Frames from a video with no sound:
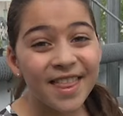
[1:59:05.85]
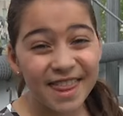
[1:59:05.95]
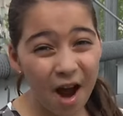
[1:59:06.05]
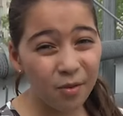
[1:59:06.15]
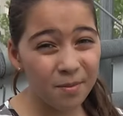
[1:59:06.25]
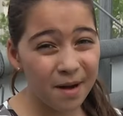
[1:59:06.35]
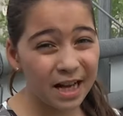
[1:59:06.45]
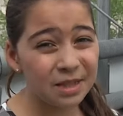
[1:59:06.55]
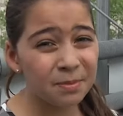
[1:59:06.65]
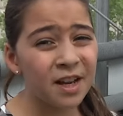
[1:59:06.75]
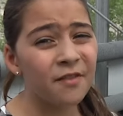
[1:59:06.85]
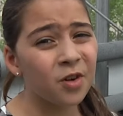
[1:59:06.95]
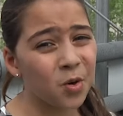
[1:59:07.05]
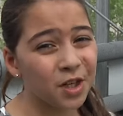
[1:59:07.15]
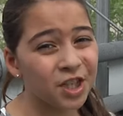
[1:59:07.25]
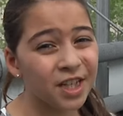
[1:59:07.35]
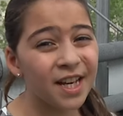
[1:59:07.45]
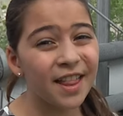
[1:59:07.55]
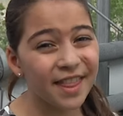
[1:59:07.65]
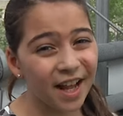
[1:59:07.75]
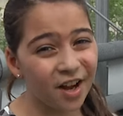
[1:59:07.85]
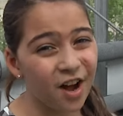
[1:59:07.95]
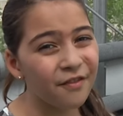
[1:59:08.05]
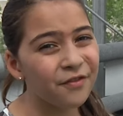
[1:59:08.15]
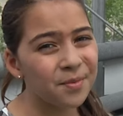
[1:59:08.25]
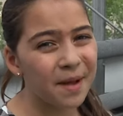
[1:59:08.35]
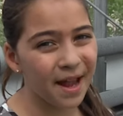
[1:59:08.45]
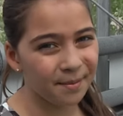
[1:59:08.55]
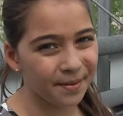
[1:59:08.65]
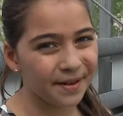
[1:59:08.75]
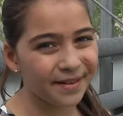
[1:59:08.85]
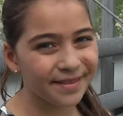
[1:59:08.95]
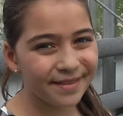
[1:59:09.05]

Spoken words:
That reminds me of a question that I got from Amber.